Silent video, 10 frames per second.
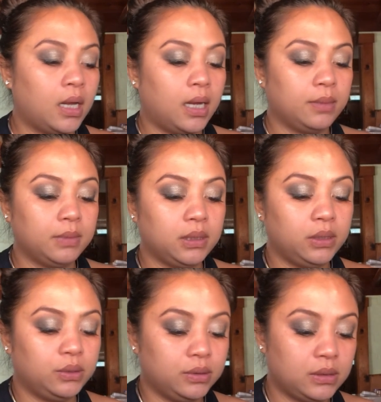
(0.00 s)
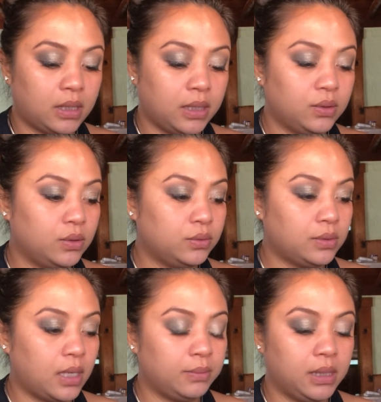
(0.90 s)
I'm gonna use, I
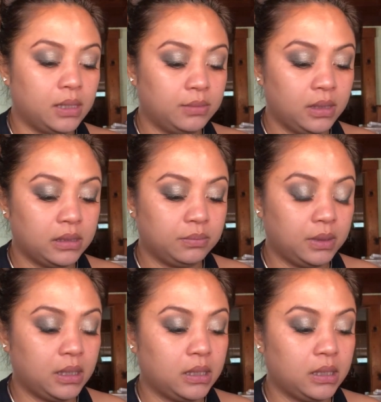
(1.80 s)
know, I become like,